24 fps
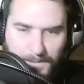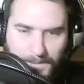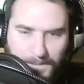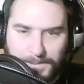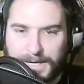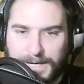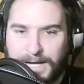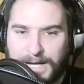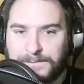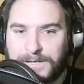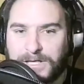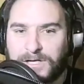
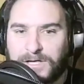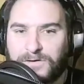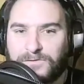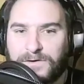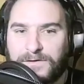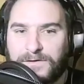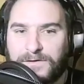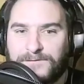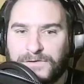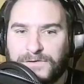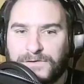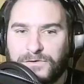But I'm going to
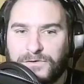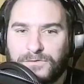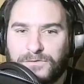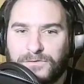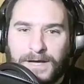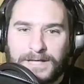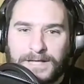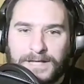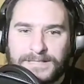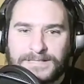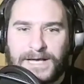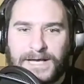review
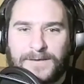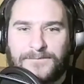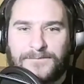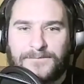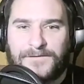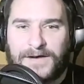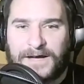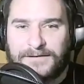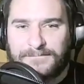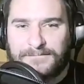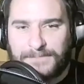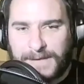my top
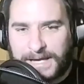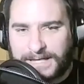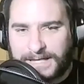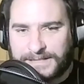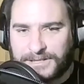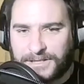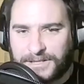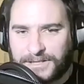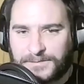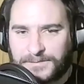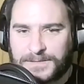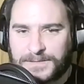5
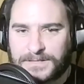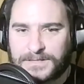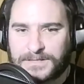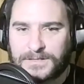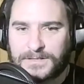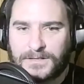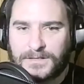matchups